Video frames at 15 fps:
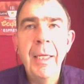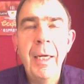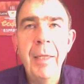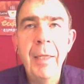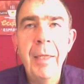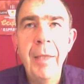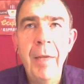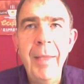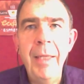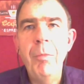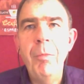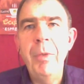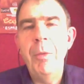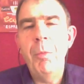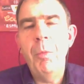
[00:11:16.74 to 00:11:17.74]
and
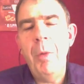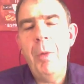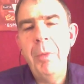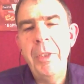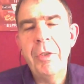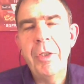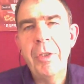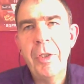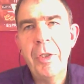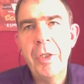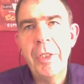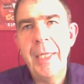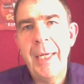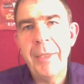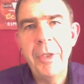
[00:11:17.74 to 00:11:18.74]
then what we
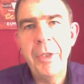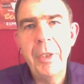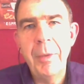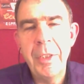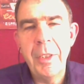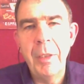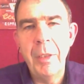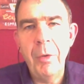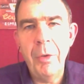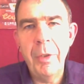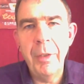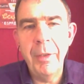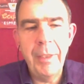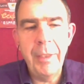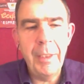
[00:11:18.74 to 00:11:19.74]
start to do is to look
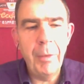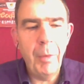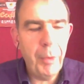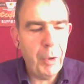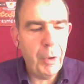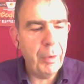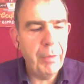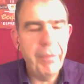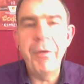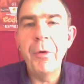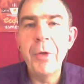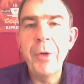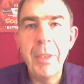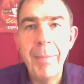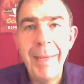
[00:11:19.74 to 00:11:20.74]
at the what we call the
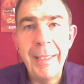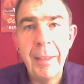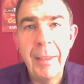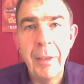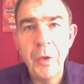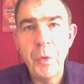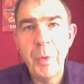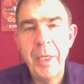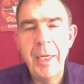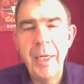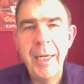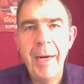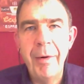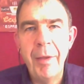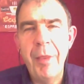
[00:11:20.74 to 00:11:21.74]
fundamentals within an
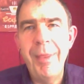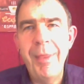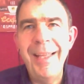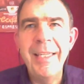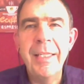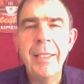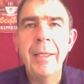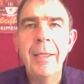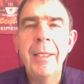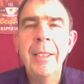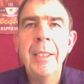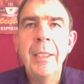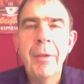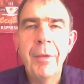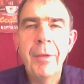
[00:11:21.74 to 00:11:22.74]
area, the things that
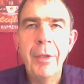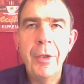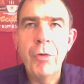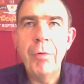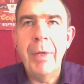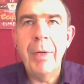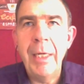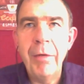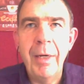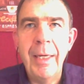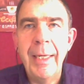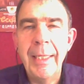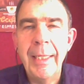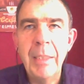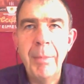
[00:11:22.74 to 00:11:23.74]
drive
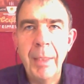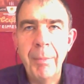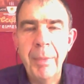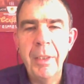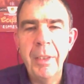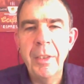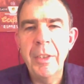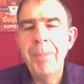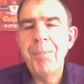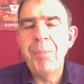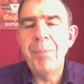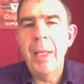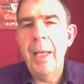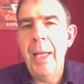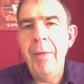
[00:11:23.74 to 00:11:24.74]
high demand, because
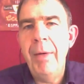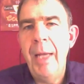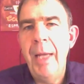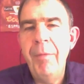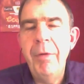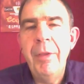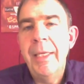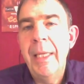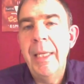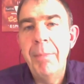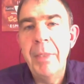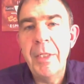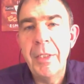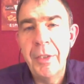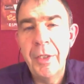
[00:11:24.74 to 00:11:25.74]
everything in
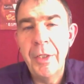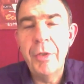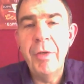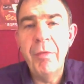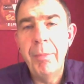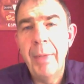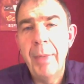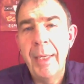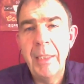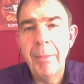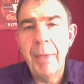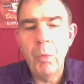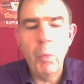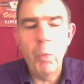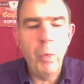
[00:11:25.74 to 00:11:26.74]
business is driven by
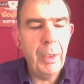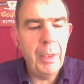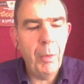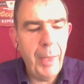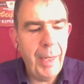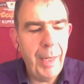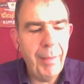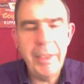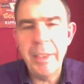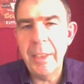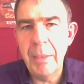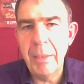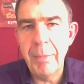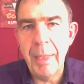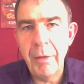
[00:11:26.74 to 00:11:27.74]
demand. Where is the
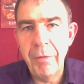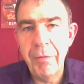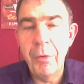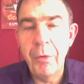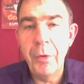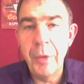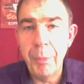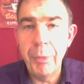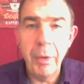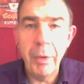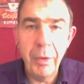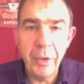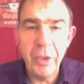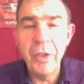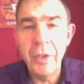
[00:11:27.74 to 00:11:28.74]
demand for the
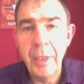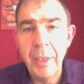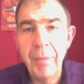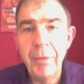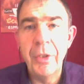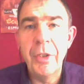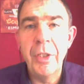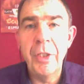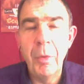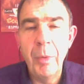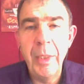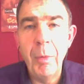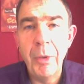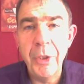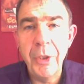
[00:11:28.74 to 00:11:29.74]
products and services that
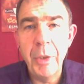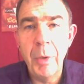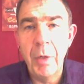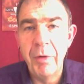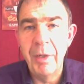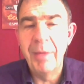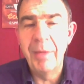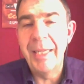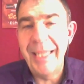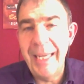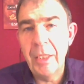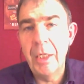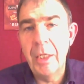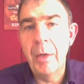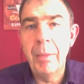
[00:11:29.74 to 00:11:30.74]
we want to offer?
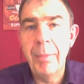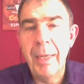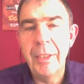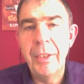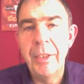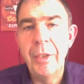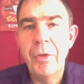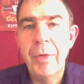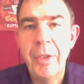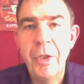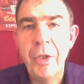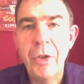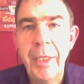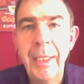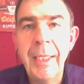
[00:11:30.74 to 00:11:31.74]
Again, going back to your
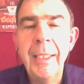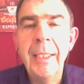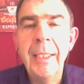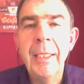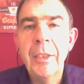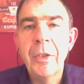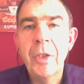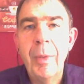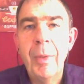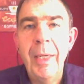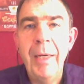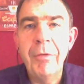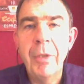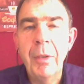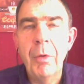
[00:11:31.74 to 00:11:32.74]
strategy, so we
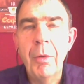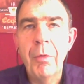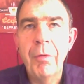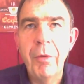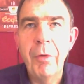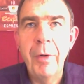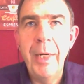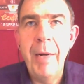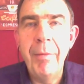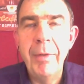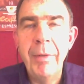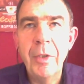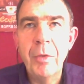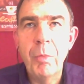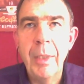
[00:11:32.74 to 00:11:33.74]
have to look for
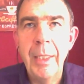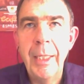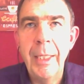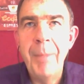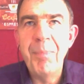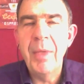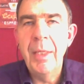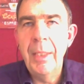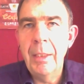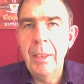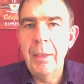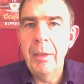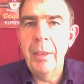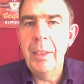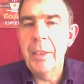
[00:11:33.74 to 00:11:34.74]
areas where
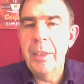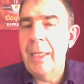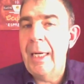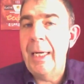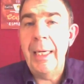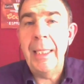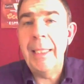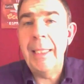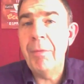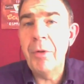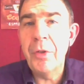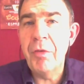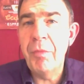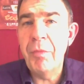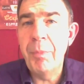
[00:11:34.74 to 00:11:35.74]
there's high
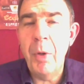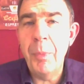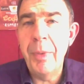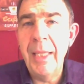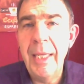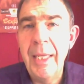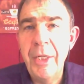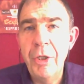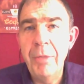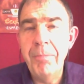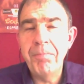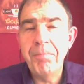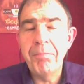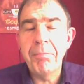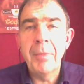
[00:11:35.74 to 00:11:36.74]
levels of
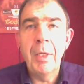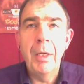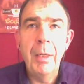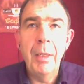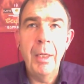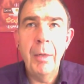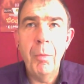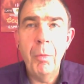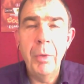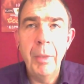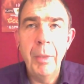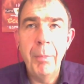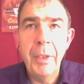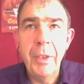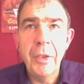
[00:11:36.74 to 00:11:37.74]
population,
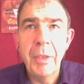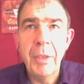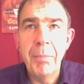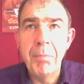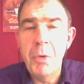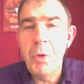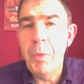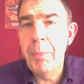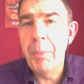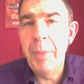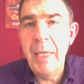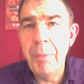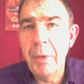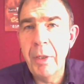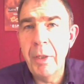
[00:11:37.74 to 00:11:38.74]
because the more
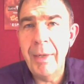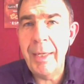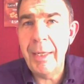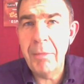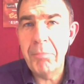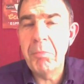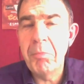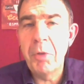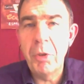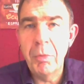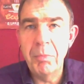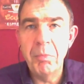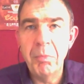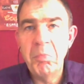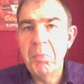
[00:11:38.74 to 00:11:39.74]
people there are,
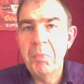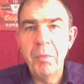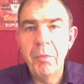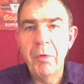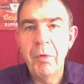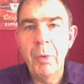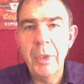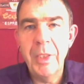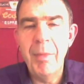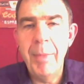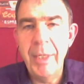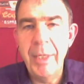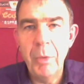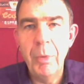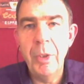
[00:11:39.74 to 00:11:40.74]
for want of a
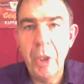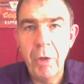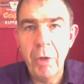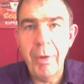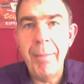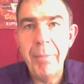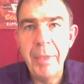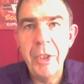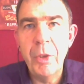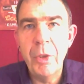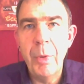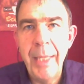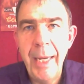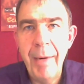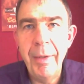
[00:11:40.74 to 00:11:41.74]
better word, crammed
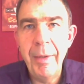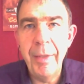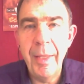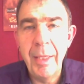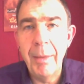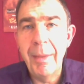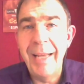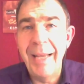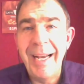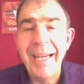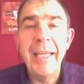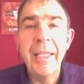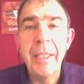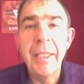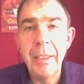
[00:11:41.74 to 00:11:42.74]
into an area, then the
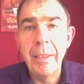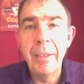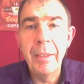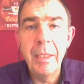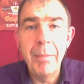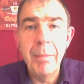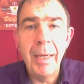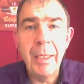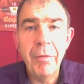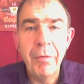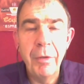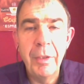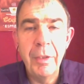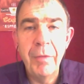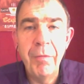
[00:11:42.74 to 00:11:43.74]
higher the demand
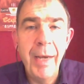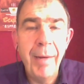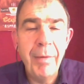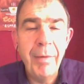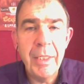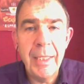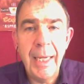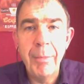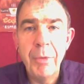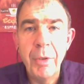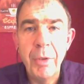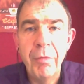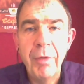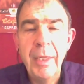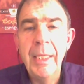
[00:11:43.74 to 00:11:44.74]
for various types
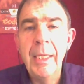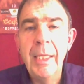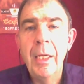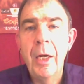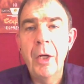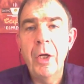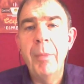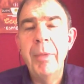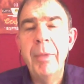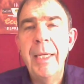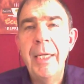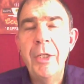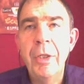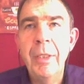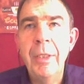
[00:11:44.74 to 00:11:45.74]
of
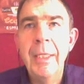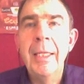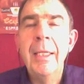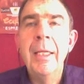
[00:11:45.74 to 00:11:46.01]
accommodation.